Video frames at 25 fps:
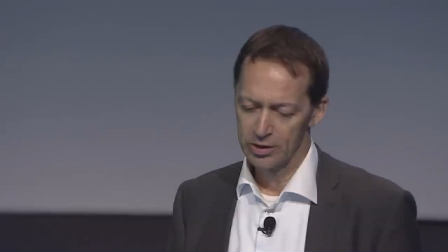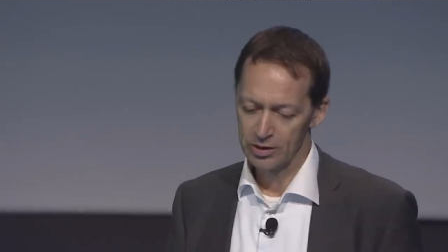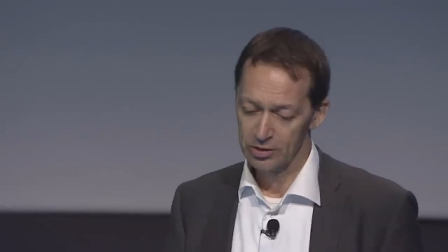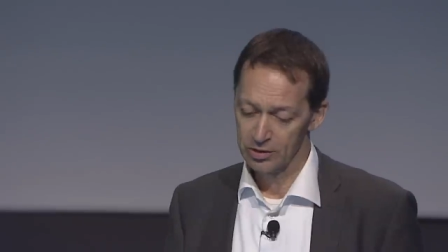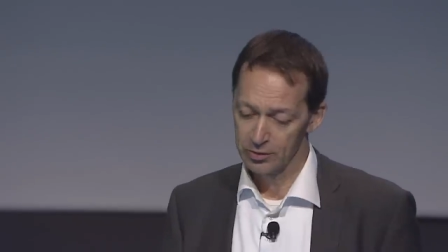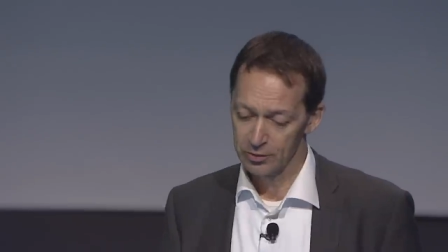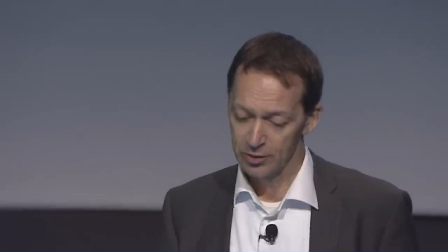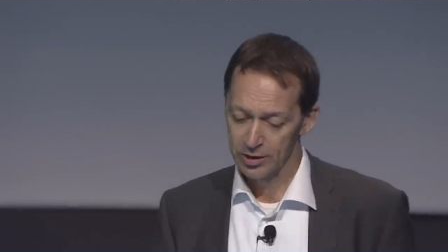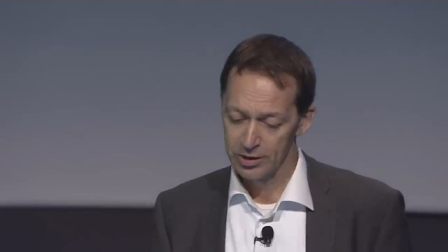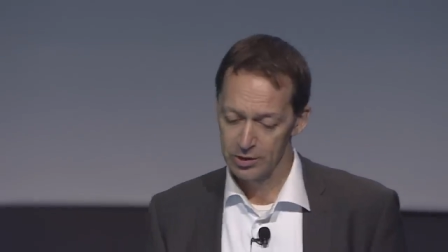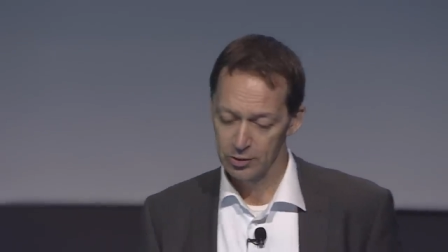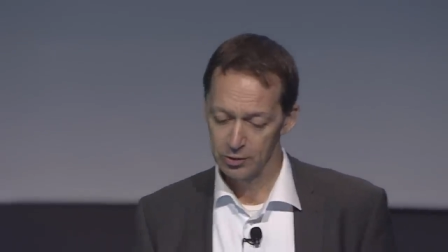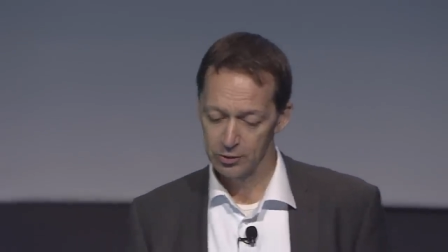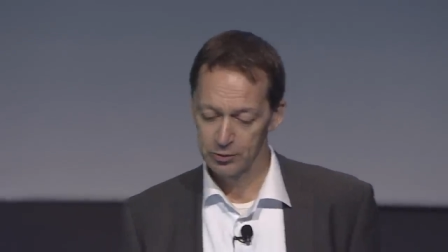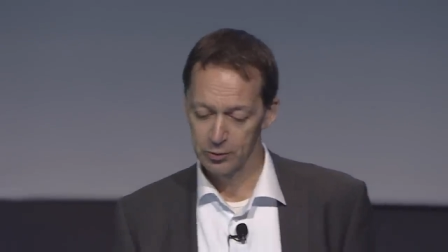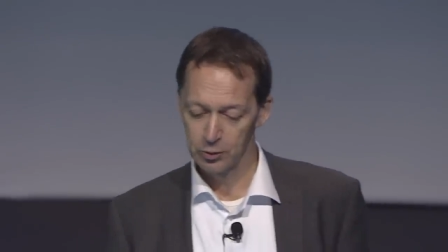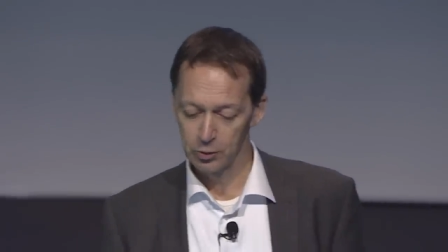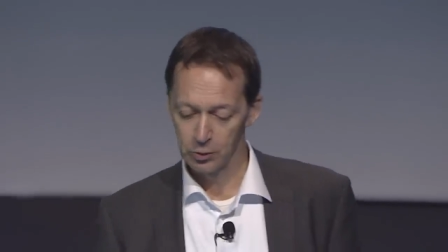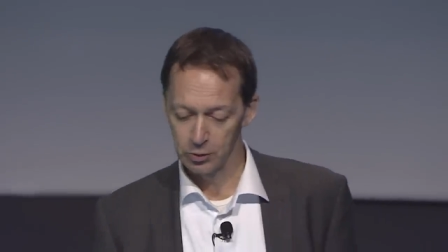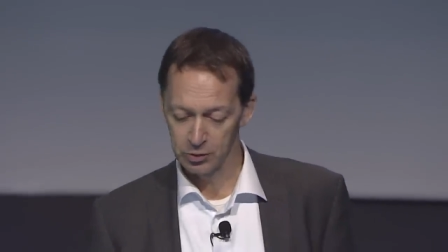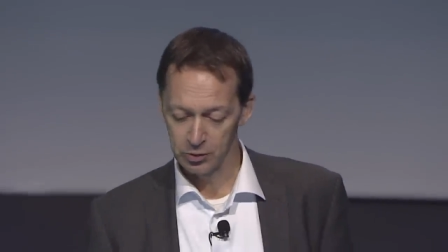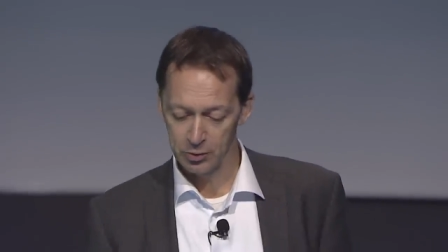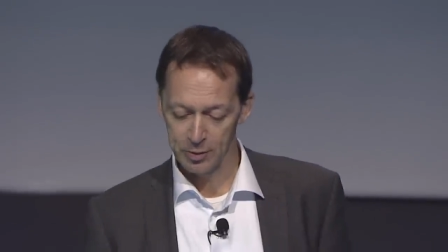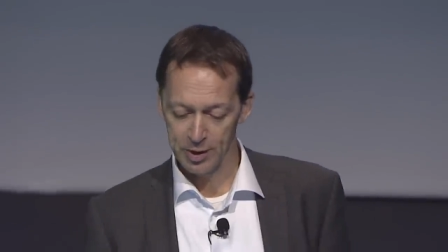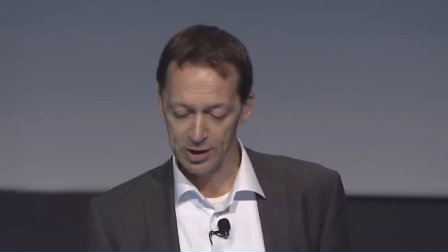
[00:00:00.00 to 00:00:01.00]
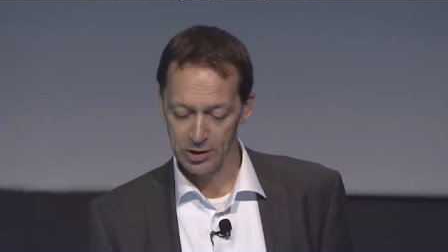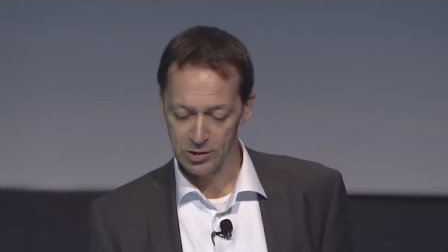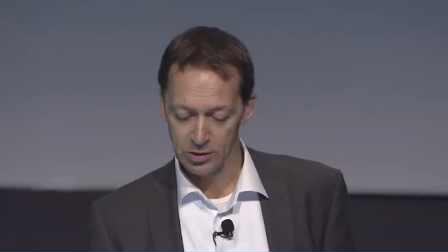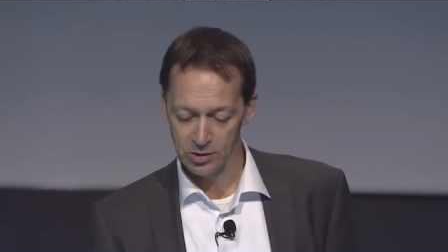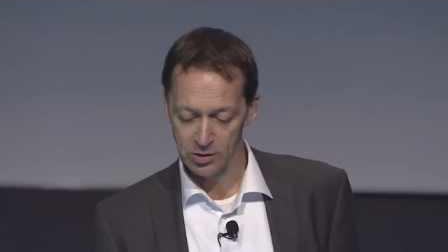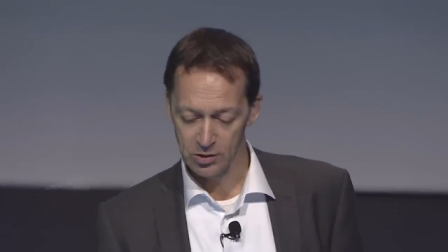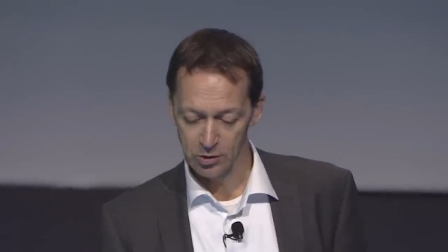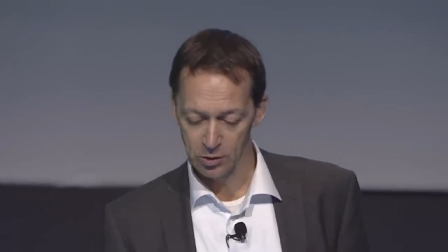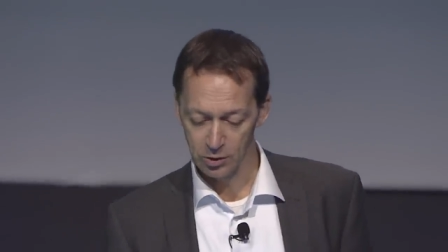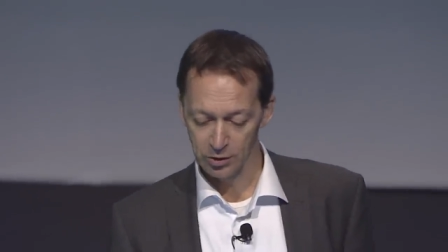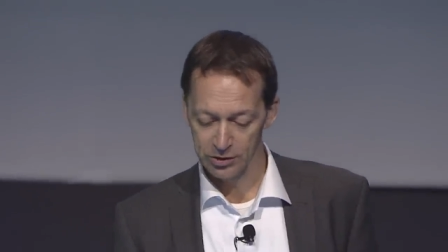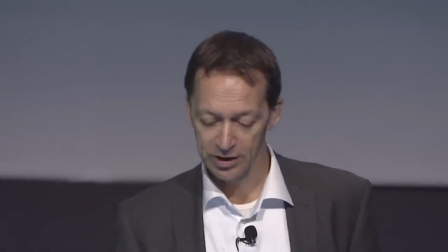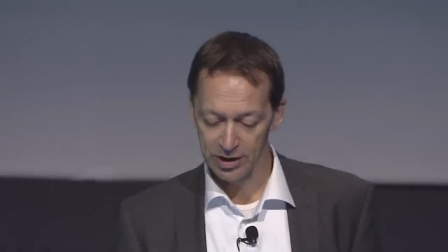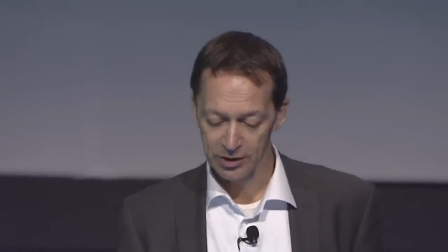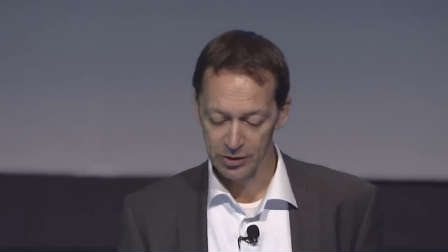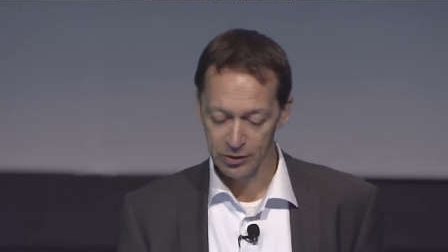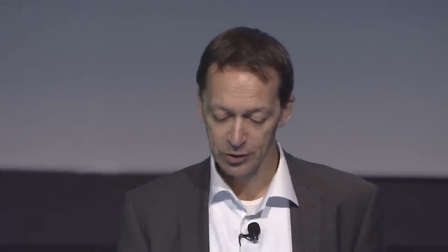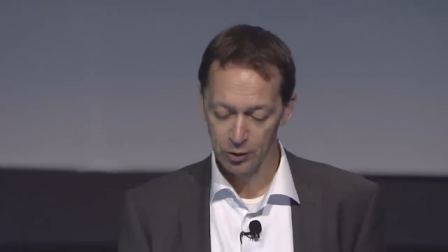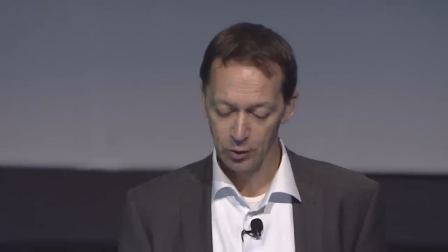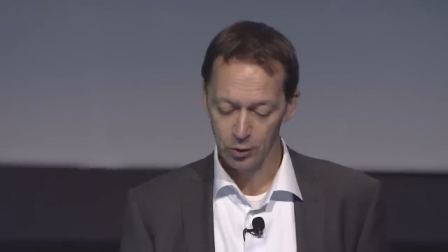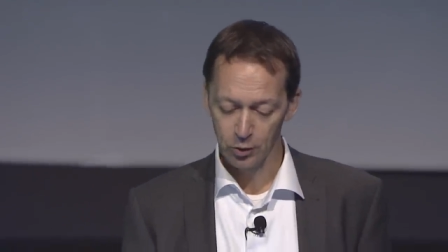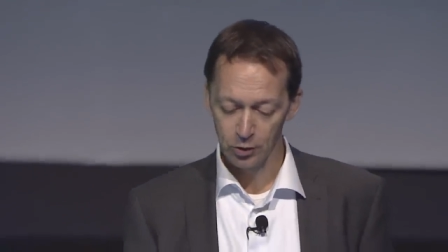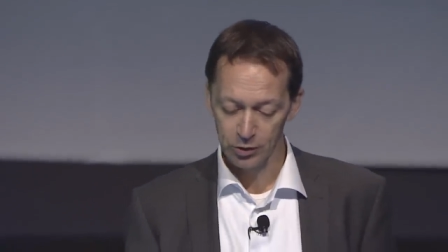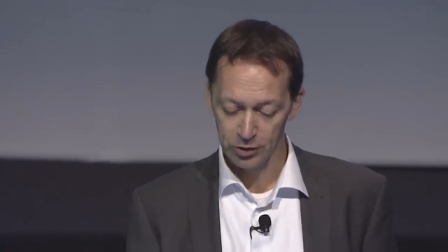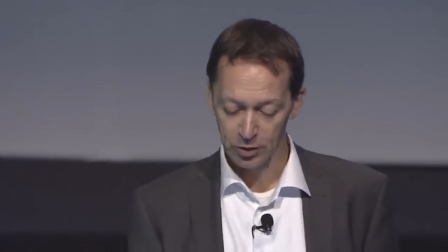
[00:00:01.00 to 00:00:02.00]
it as a very useful automation tool. They
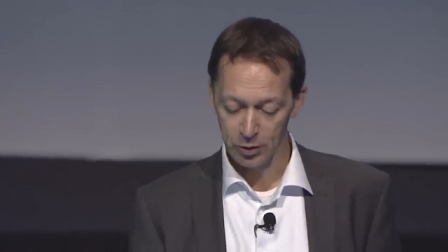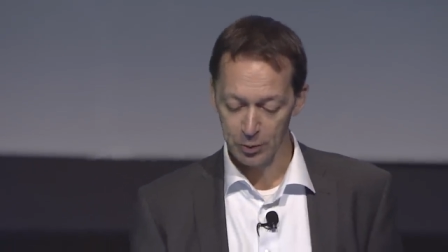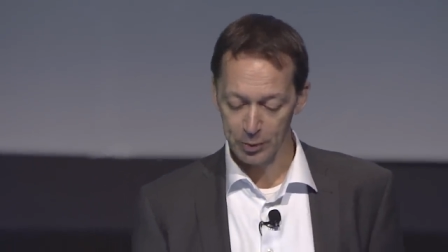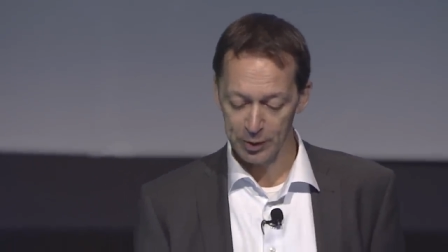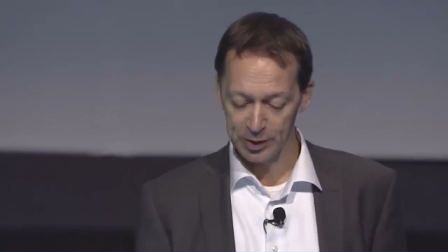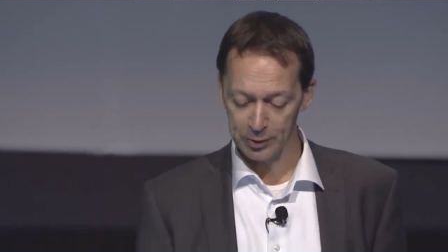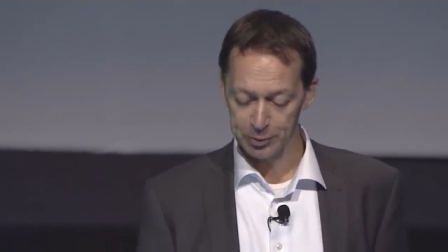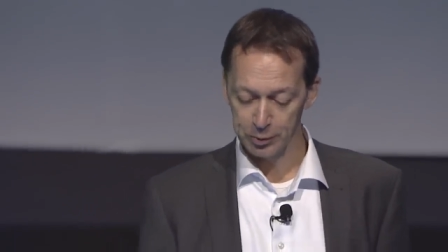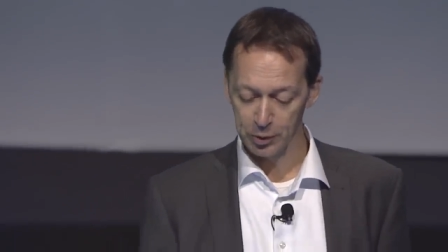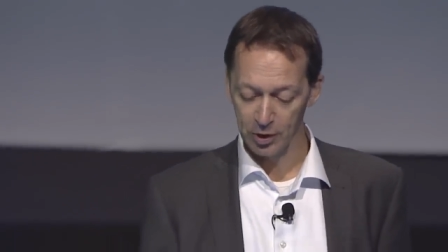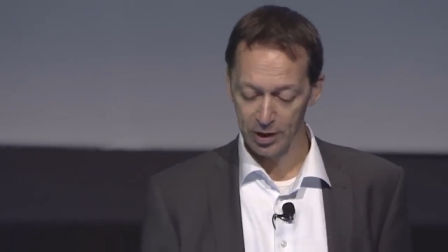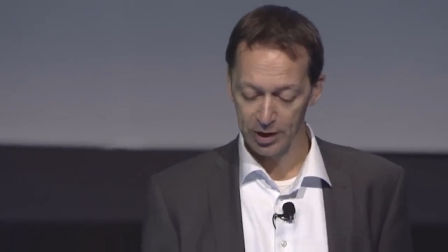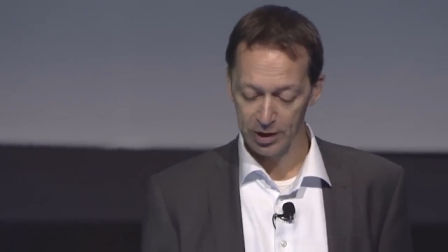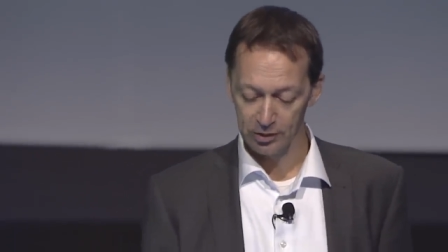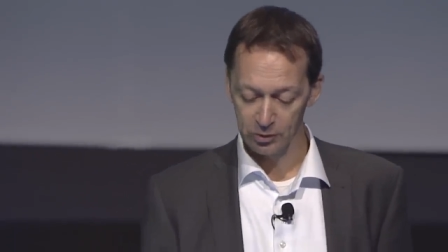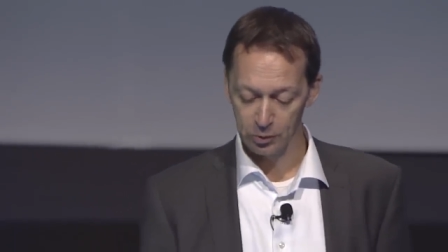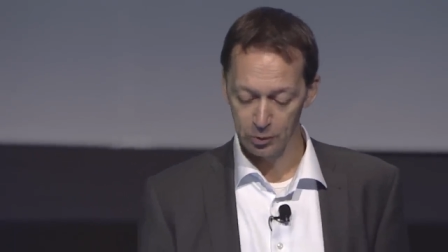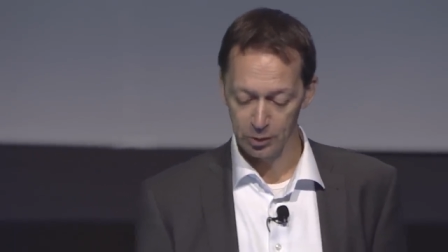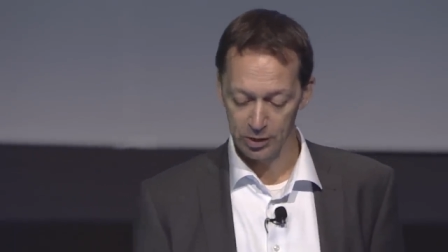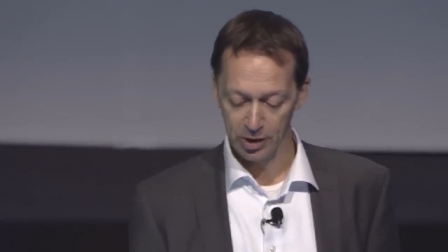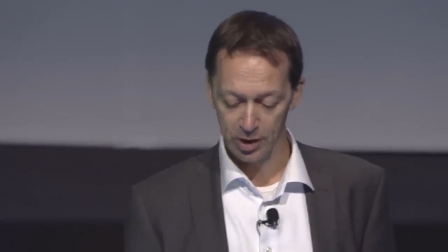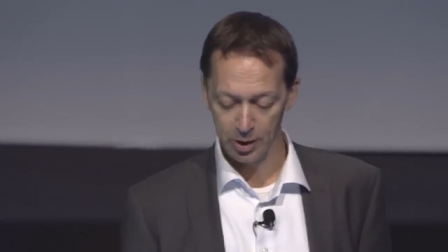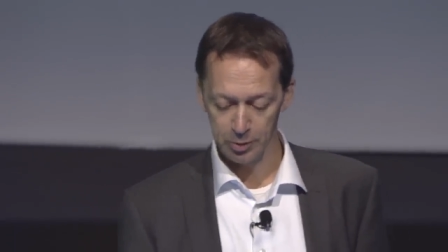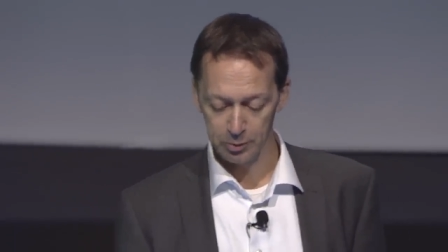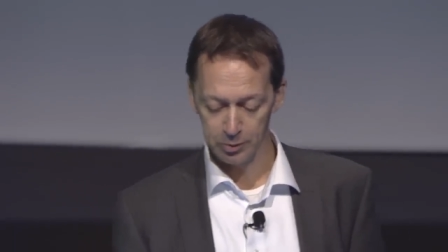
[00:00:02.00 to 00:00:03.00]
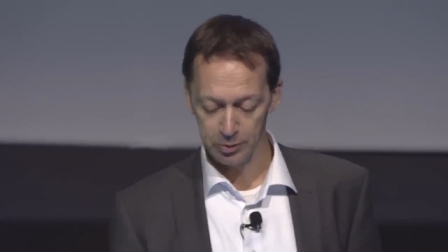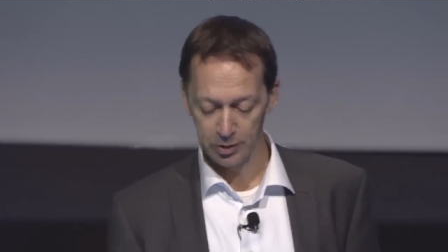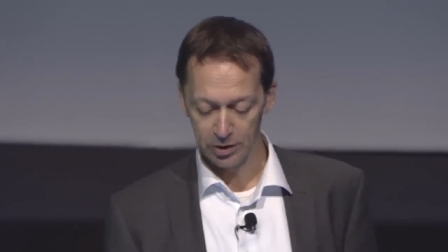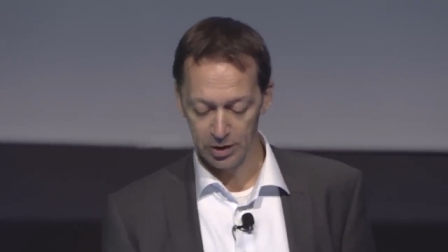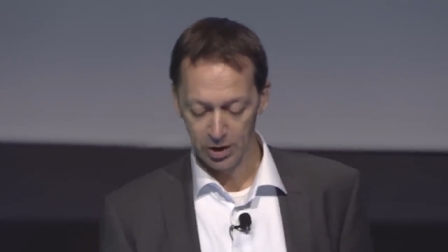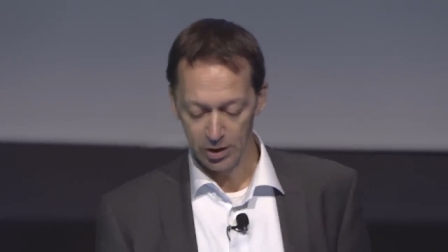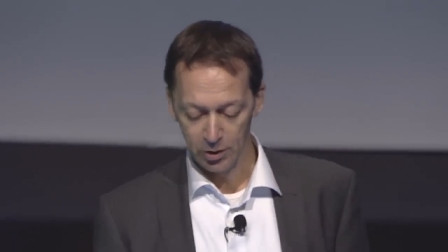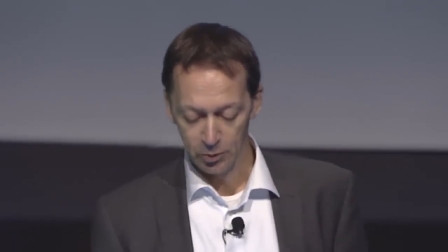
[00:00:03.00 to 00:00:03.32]
thought that the big prize will come